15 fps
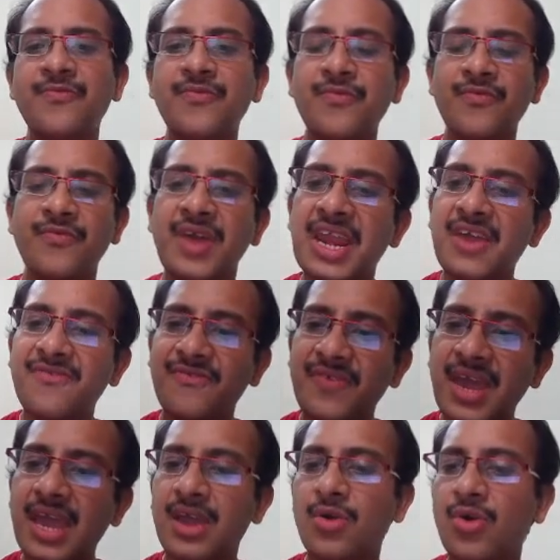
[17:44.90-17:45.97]

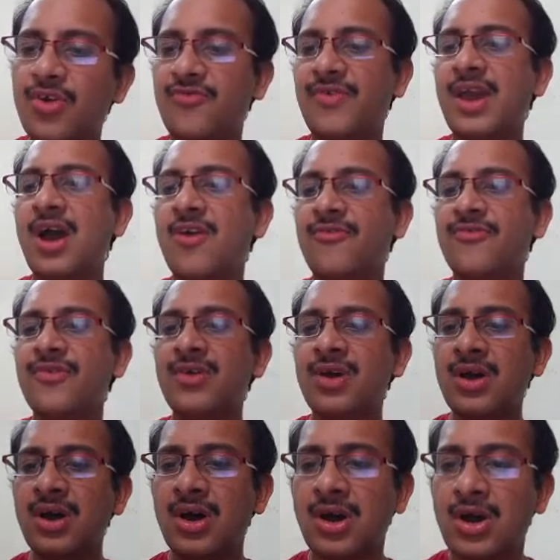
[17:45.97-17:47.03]
very good way of
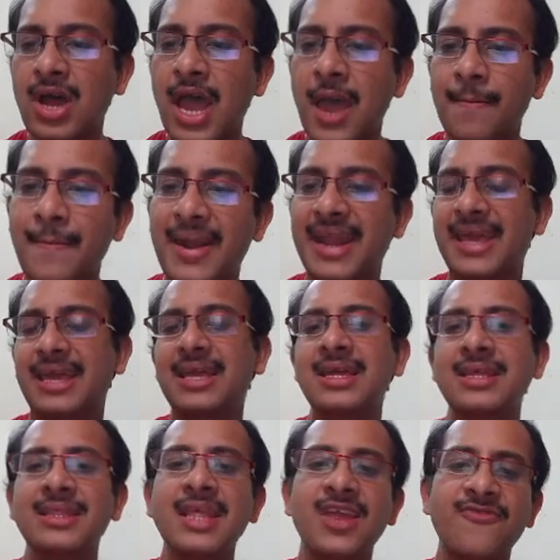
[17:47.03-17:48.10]
embedding
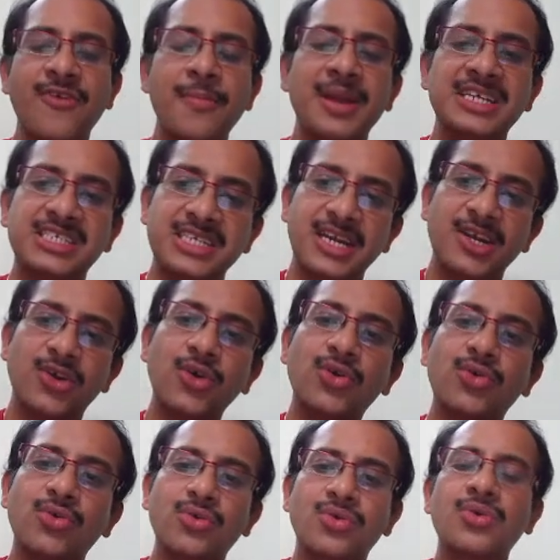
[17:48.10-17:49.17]
the information into
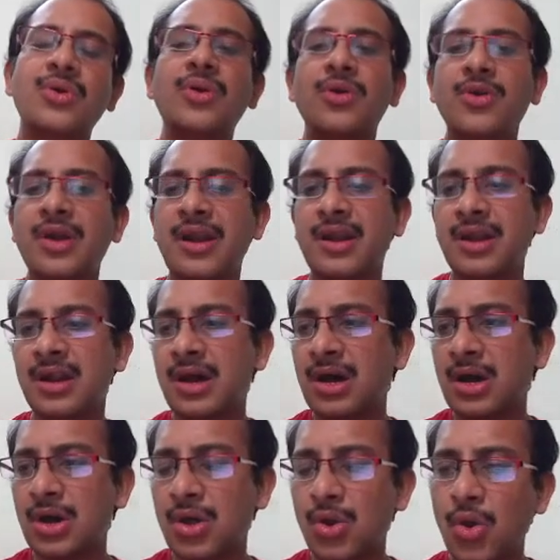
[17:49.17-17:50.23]

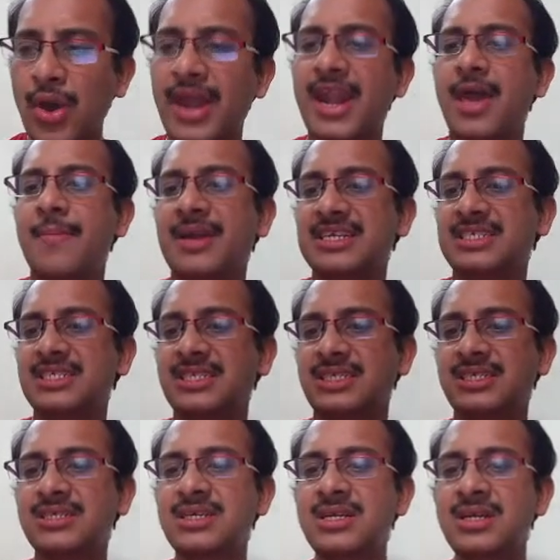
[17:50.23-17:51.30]
lower
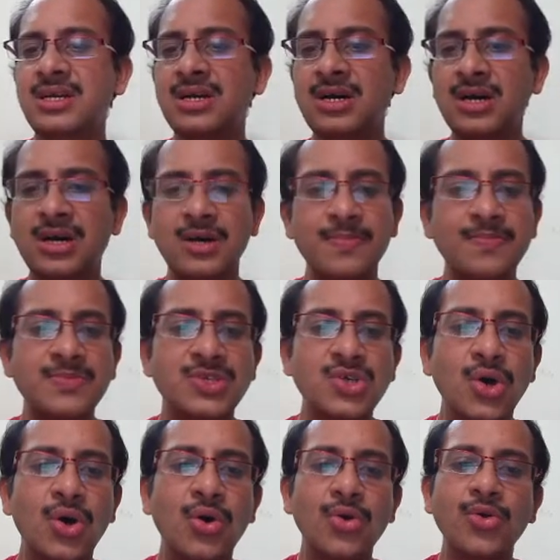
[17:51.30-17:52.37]
dimensions.
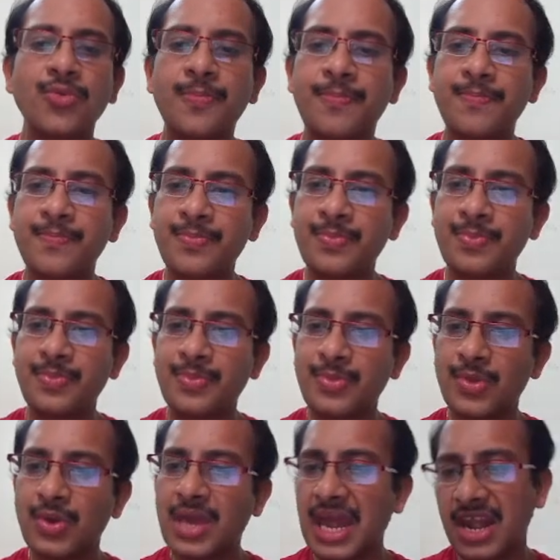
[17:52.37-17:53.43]
So you
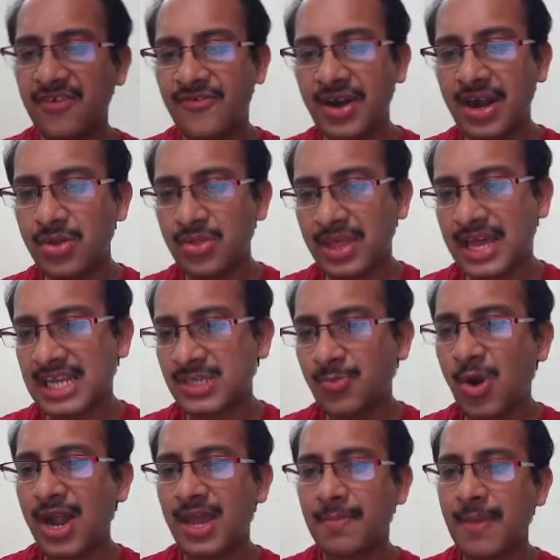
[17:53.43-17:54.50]
can refer to the
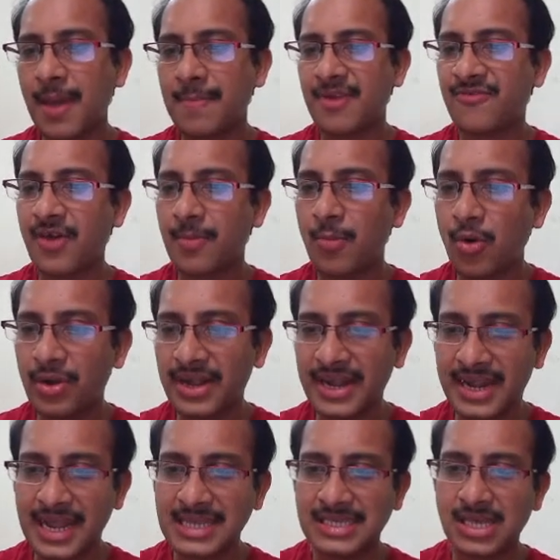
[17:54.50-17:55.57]
corresponding paper for more
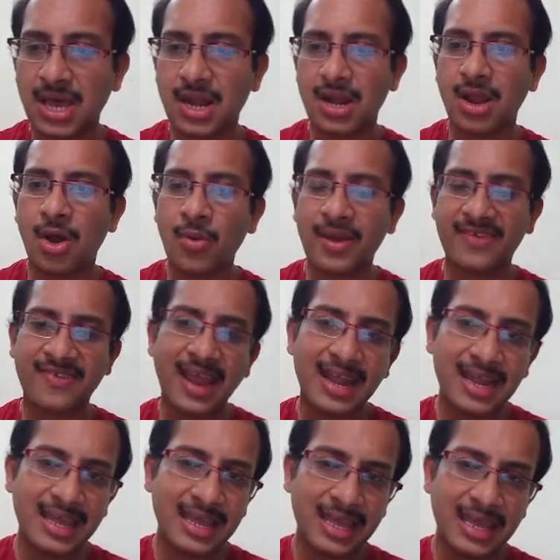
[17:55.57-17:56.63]
details on how
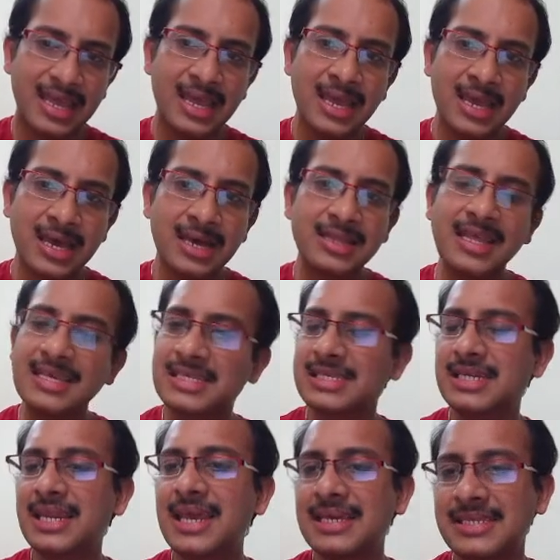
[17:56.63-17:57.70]
exactly this
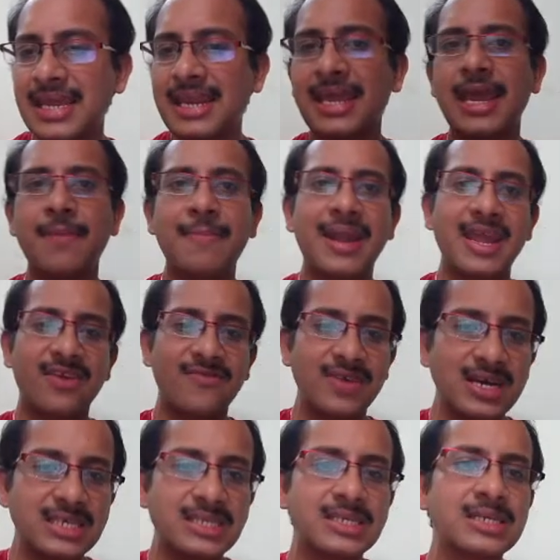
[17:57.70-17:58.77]
TSNE embedding
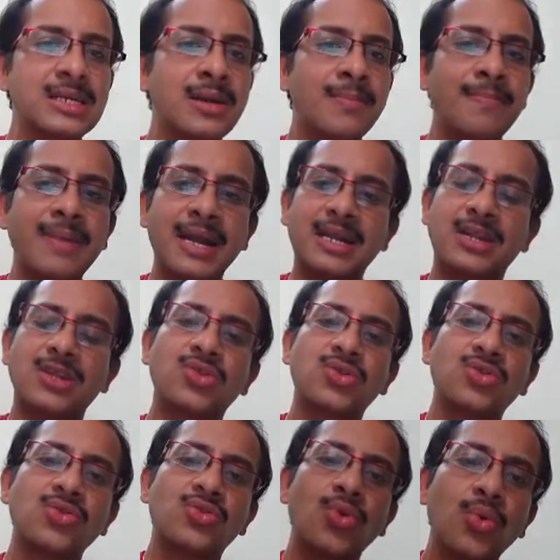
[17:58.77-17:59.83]
works. But
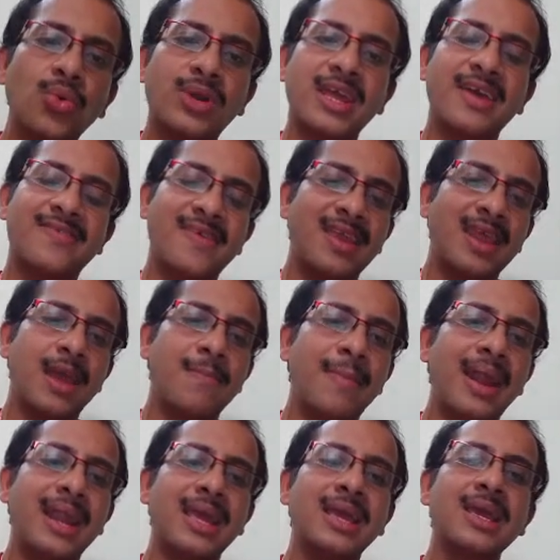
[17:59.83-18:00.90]
through TSNE
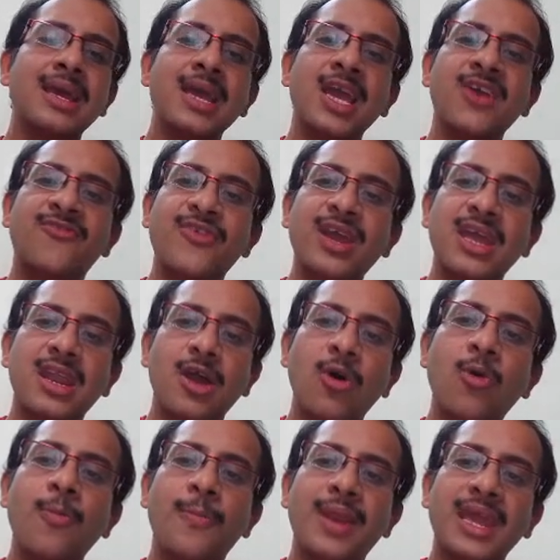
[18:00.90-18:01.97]
embedding, if we
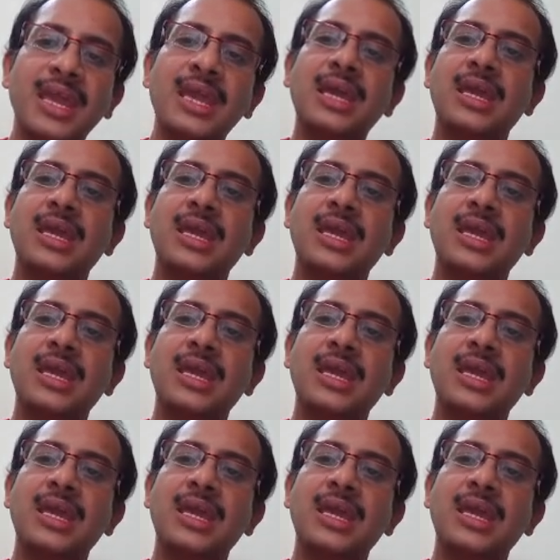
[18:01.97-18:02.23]
now bring